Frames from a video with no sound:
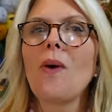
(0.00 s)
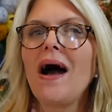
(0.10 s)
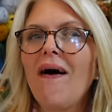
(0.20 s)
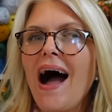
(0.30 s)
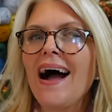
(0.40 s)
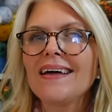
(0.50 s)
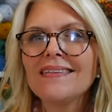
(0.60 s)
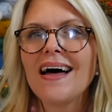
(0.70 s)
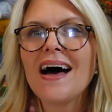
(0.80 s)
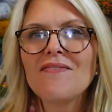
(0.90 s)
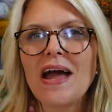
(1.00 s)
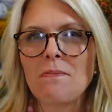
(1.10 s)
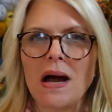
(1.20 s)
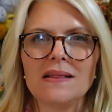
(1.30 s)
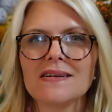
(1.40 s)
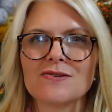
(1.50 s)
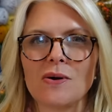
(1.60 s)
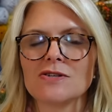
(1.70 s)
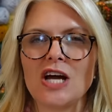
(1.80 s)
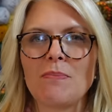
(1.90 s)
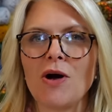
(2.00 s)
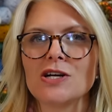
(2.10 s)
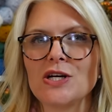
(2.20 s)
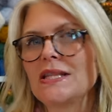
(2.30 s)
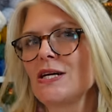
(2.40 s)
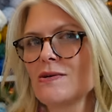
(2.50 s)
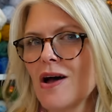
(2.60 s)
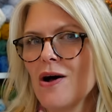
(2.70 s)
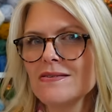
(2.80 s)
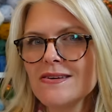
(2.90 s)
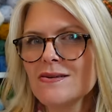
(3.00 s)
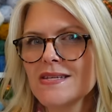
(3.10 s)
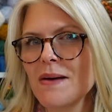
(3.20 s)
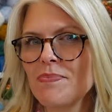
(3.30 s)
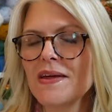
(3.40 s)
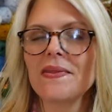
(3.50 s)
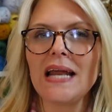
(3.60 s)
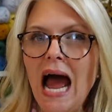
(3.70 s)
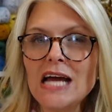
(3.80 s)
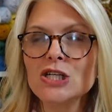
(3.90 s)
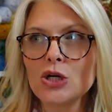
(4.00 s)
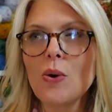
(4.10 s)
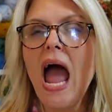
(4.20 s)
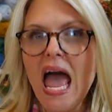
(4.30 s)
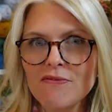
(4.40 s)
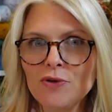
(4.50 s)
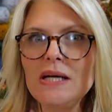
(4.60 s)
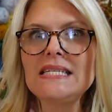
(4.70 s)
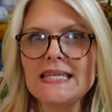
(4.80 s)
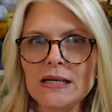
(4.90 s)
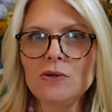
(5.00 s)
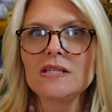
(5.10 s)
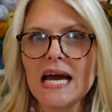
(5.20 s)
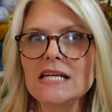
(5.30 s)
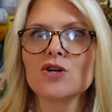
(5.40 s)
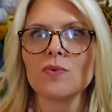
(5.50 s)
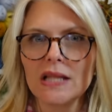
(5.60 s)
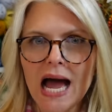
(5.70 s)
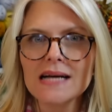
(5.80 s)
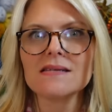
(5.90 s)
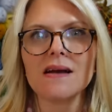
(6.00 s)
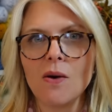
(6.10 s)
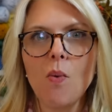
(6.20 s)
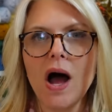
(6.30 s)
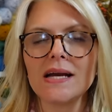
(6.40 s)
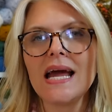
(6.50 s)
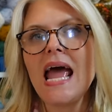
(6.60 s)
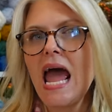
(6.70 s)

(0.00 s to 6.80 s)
While I love a mindless crochet project, there's also something that I do every single day to relax and unwind,